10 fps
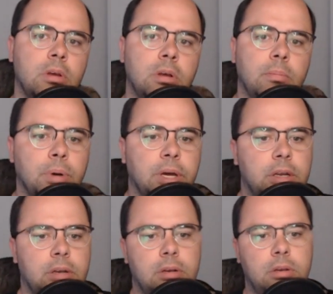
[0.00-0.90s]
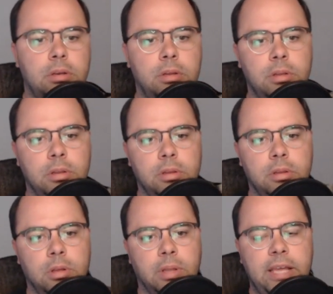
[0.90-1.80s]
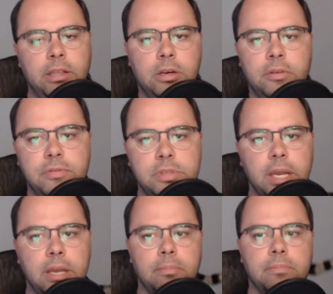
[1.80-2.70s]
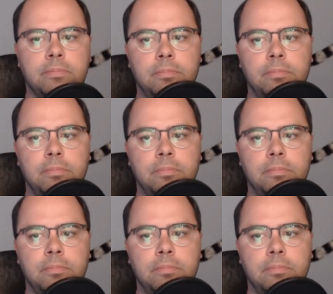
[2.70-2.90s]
but the likelihood of Dame